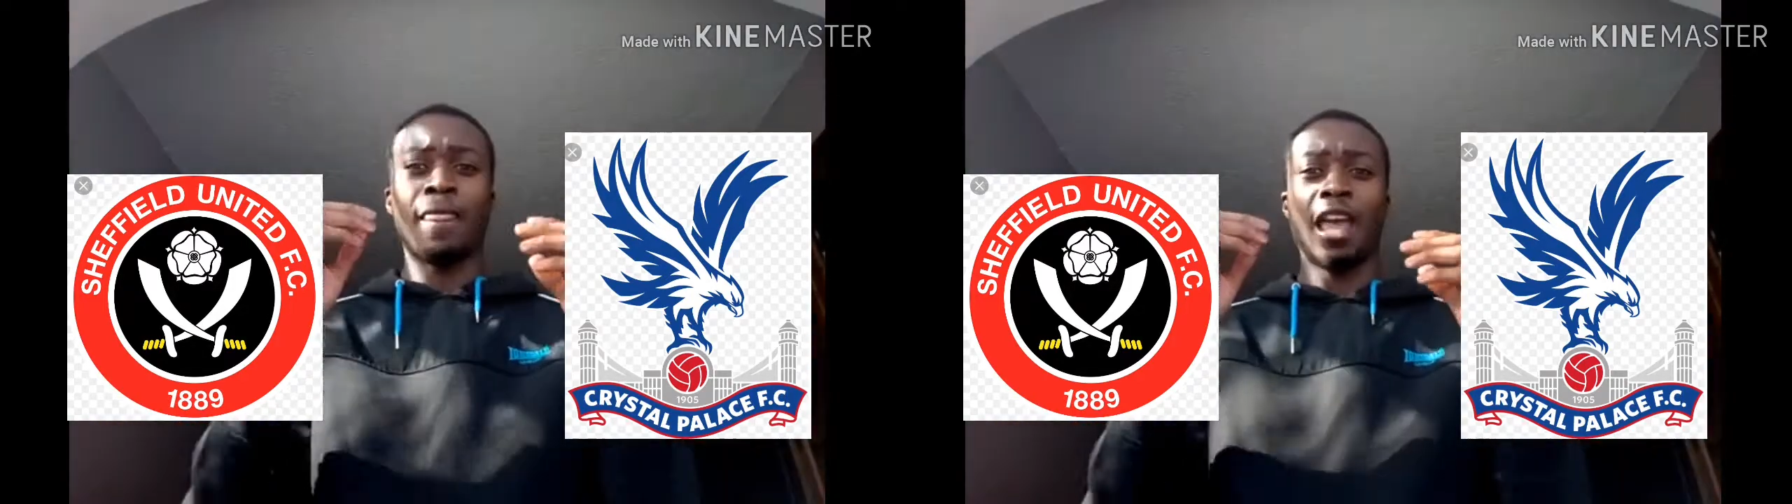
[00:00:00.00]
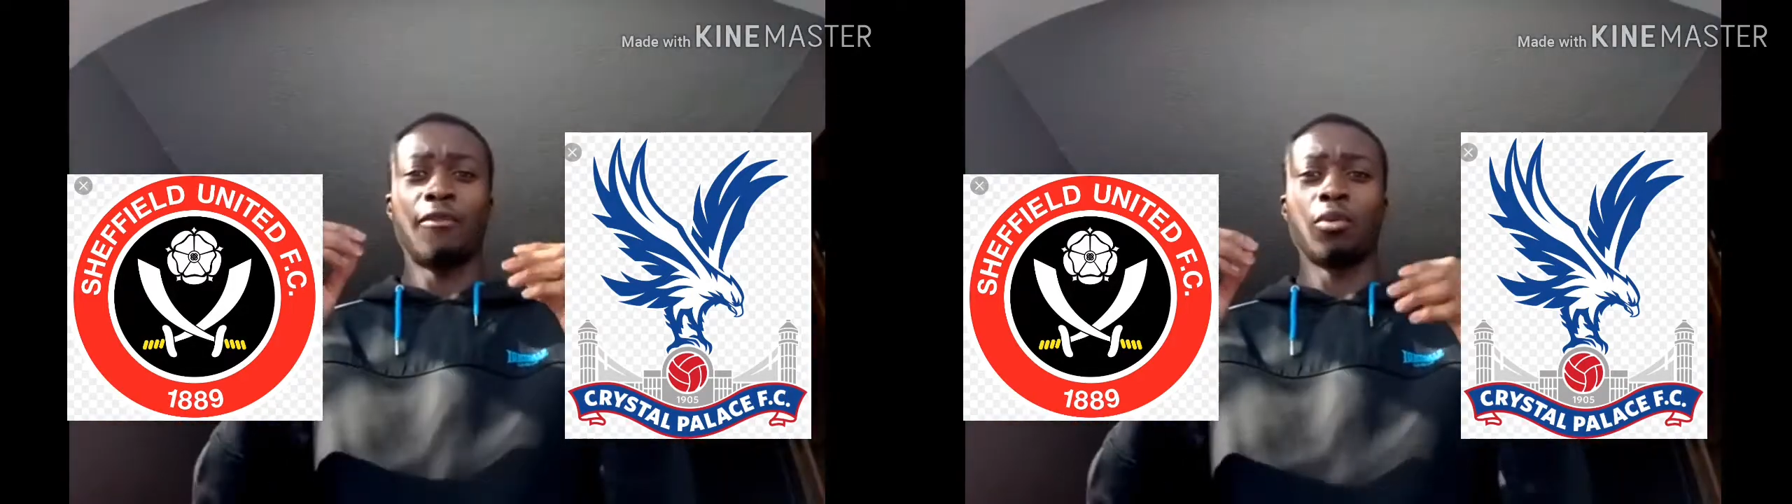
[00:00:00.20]

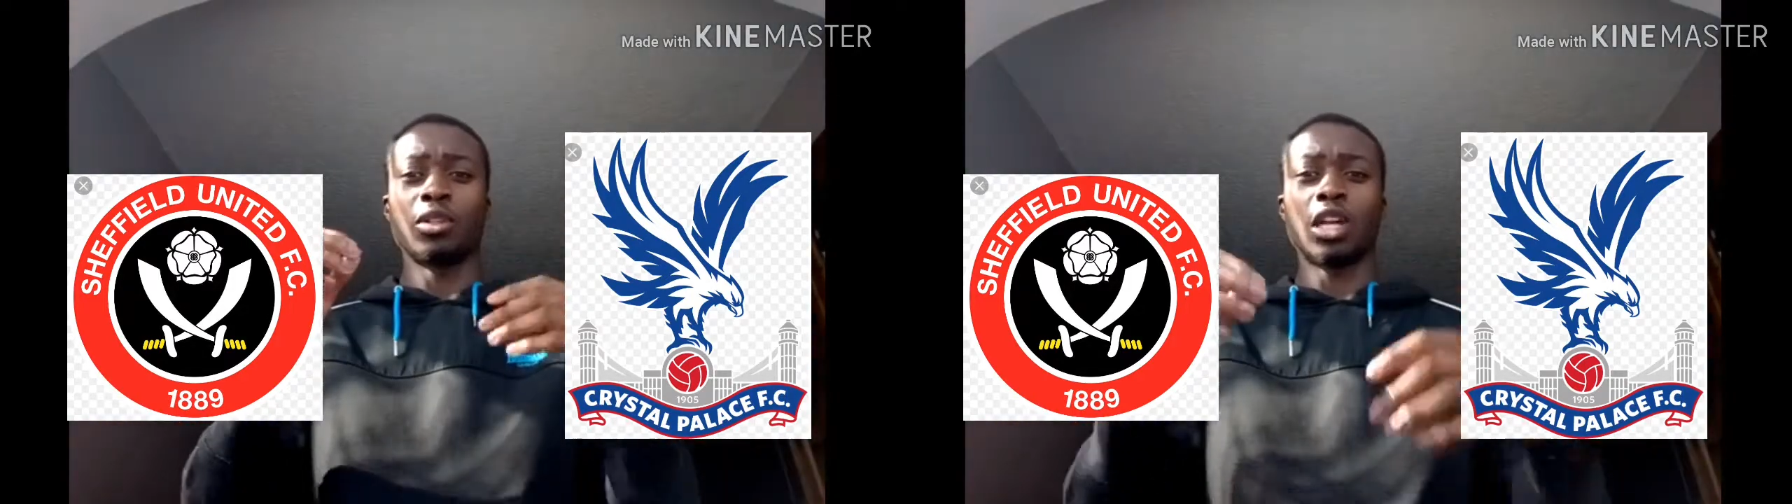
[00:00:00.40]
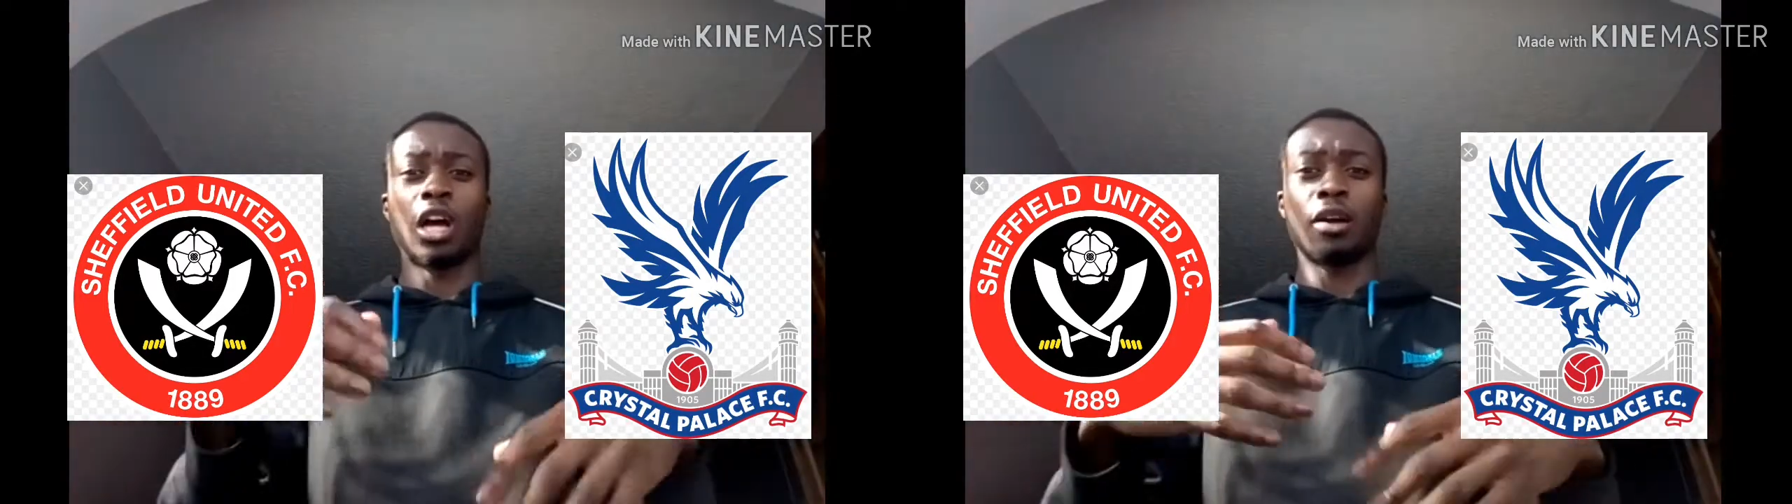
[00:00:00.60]

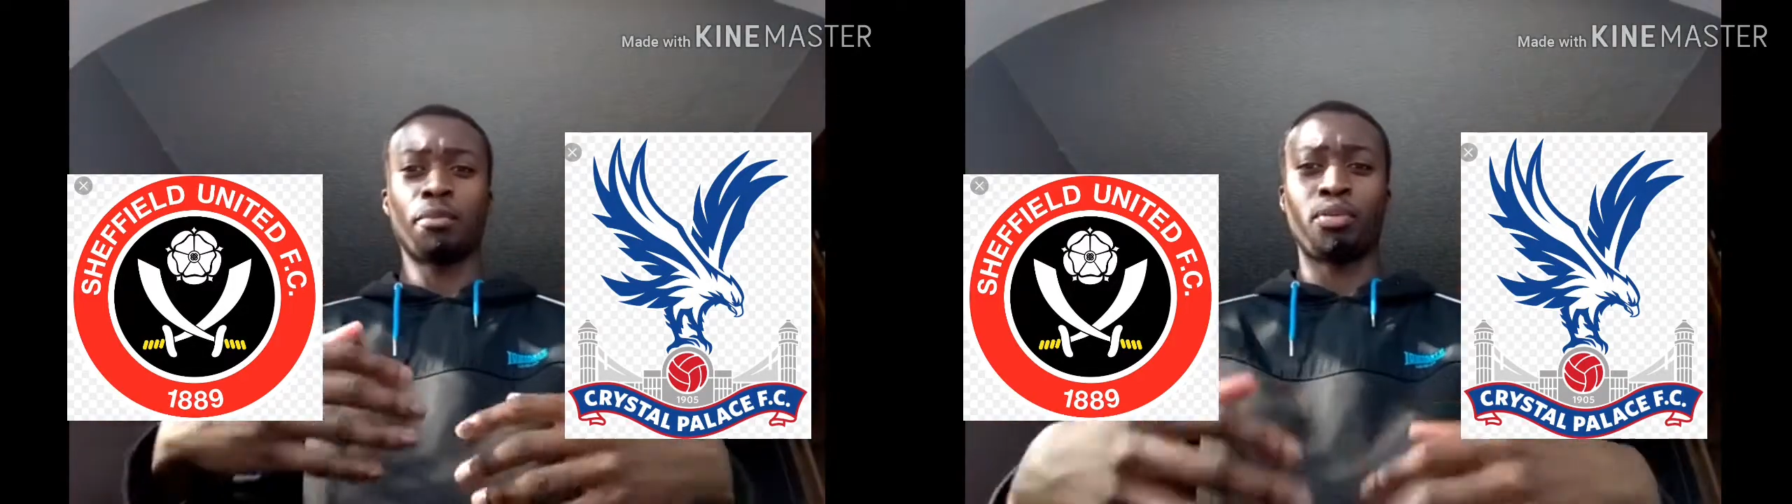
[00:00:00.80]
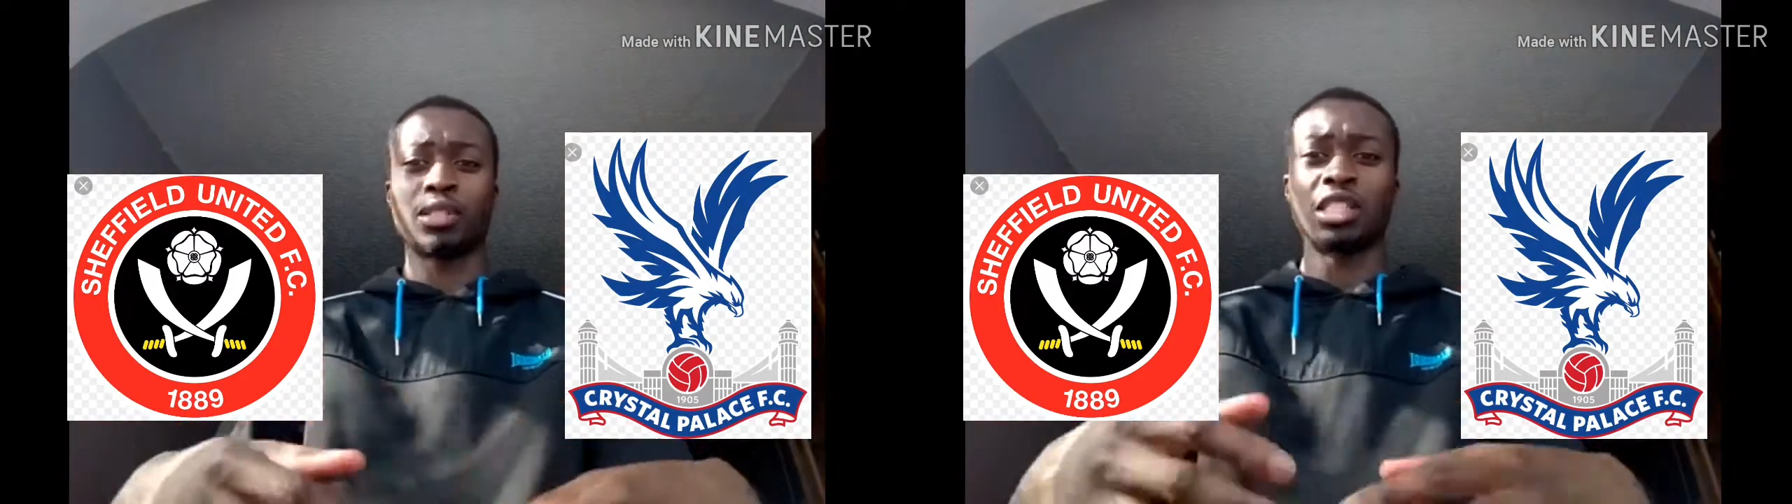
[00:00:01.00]
Everyone's
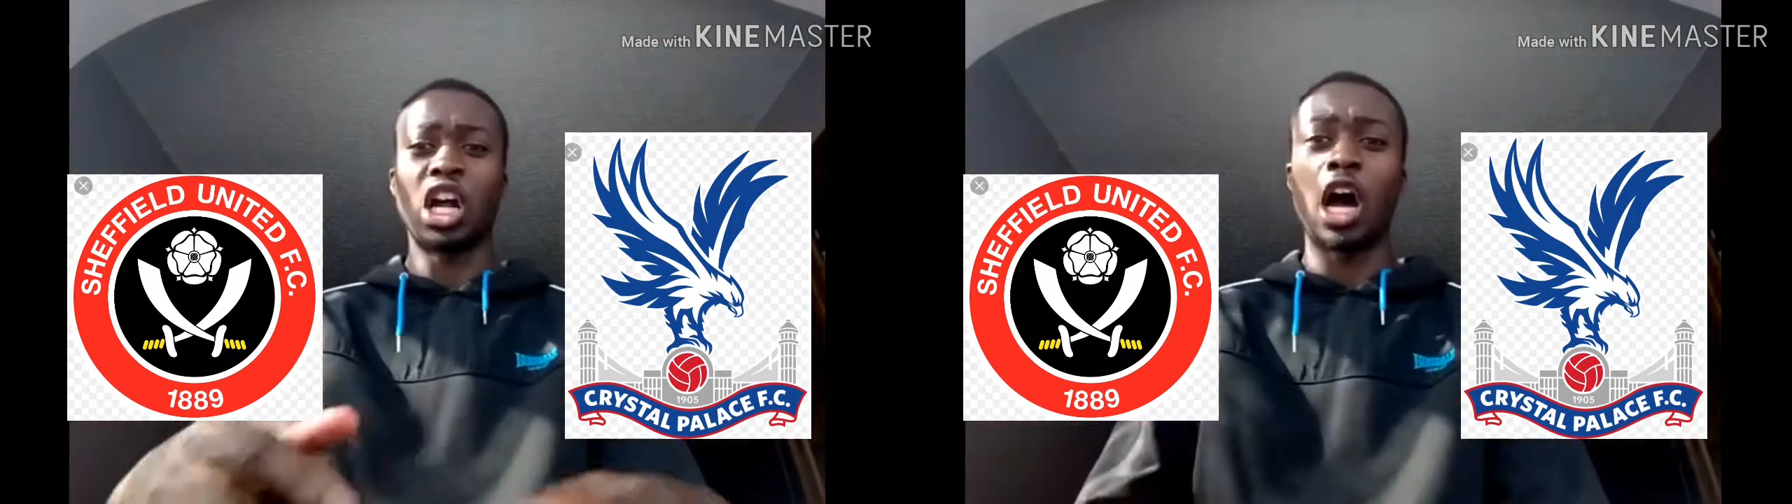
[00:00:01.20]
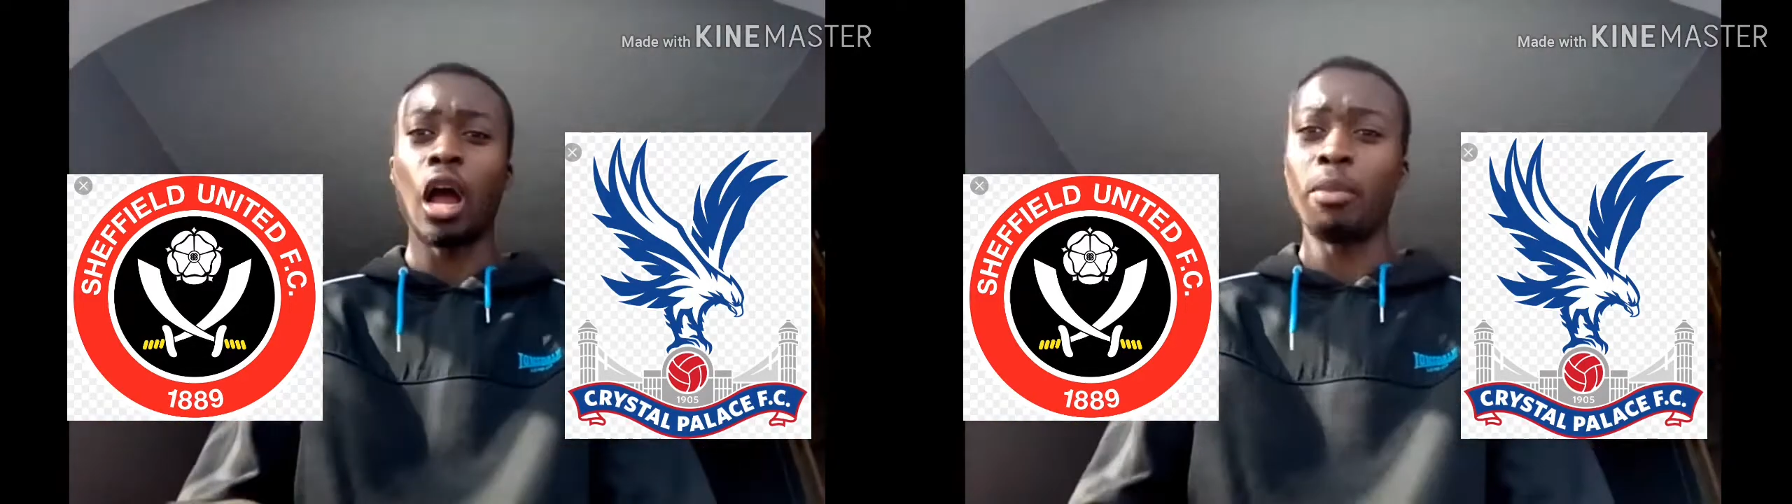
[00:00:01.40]
pressing
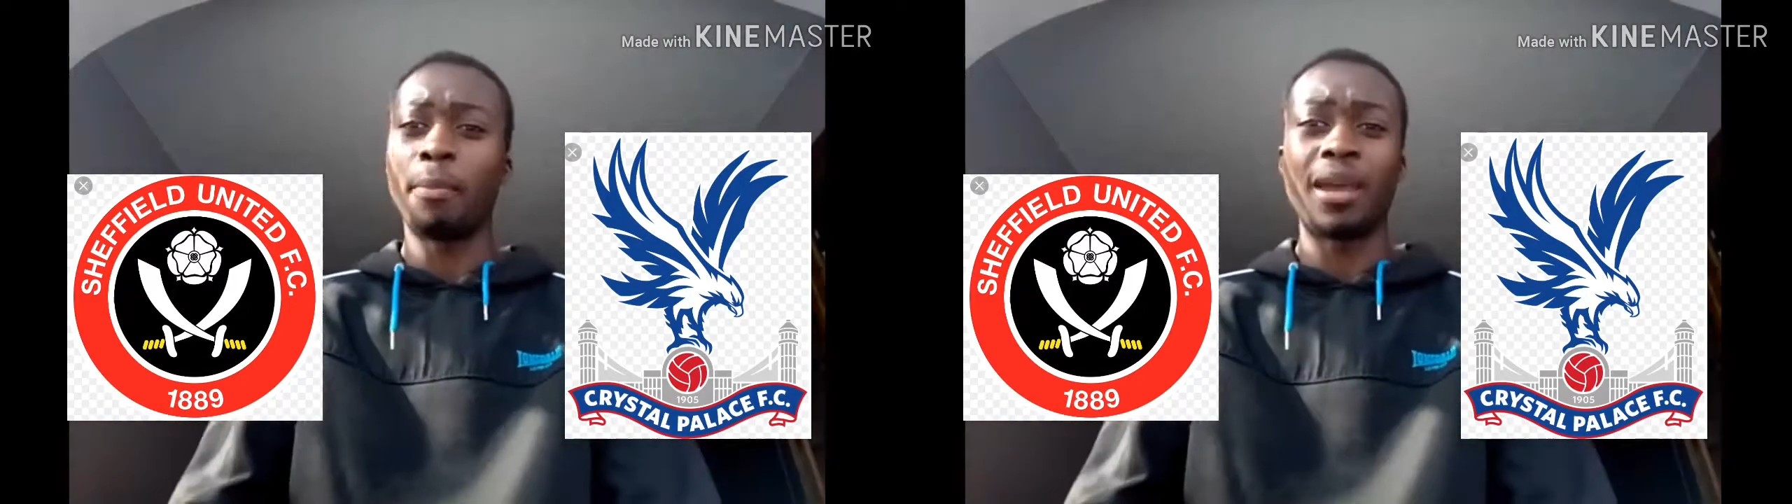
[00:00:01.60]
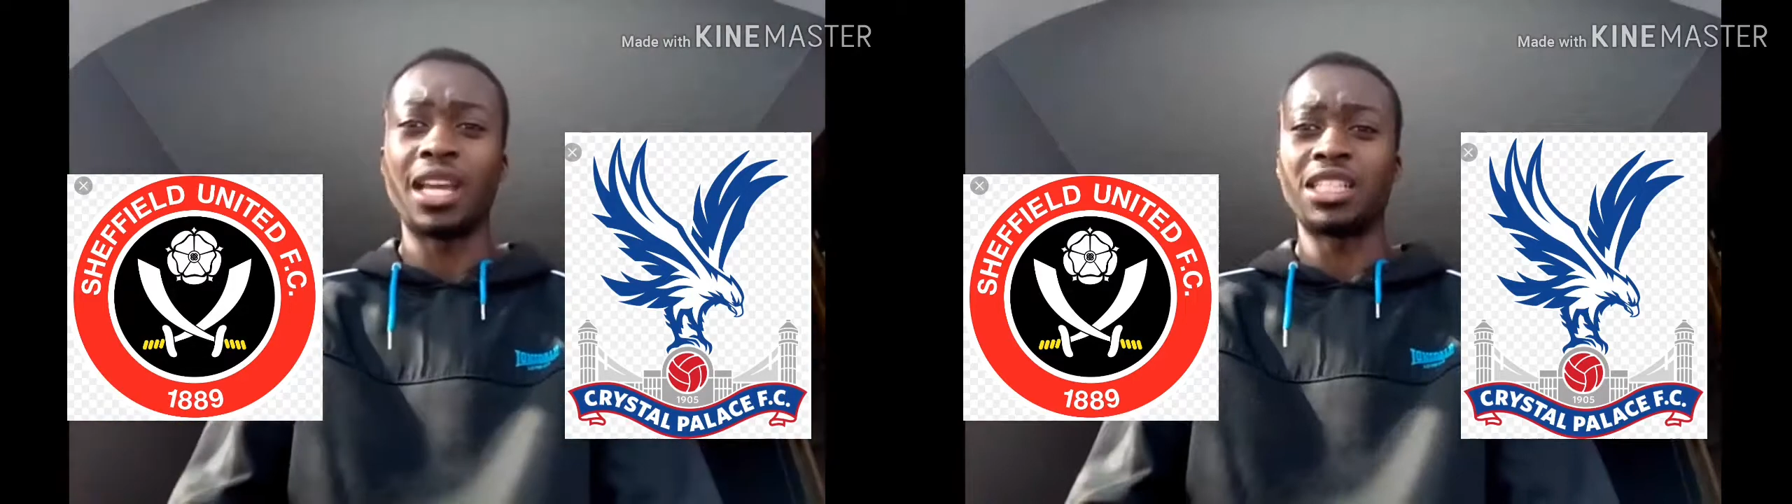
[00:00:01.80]
high up the
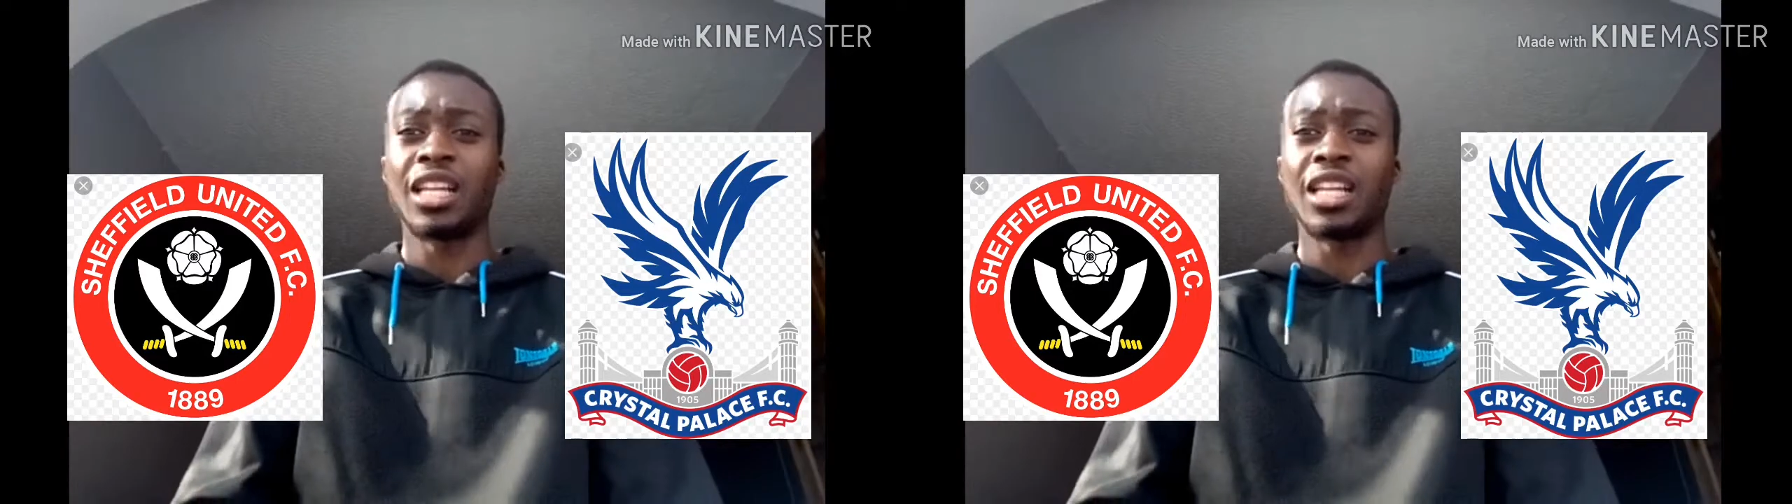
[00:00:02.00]
pitch.